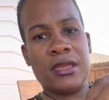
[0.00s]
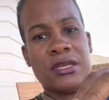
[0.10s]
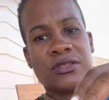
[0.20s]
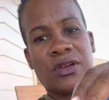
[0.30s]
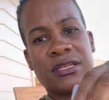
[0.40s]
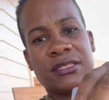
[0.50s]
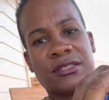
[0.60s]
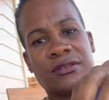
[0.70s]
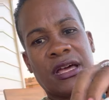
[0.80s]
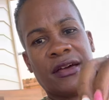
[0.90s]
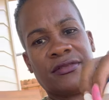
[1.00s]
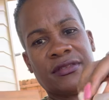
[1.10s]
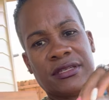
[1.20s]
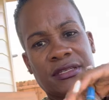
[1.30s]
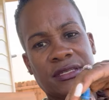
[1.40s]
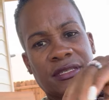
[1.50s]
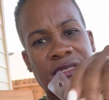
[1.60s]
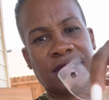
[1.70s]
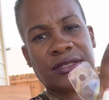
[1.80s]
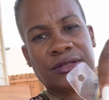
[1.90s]
So I still have this. It's
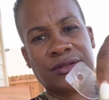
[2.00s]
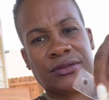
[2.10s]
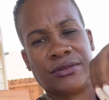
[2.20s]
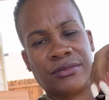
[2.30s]
still,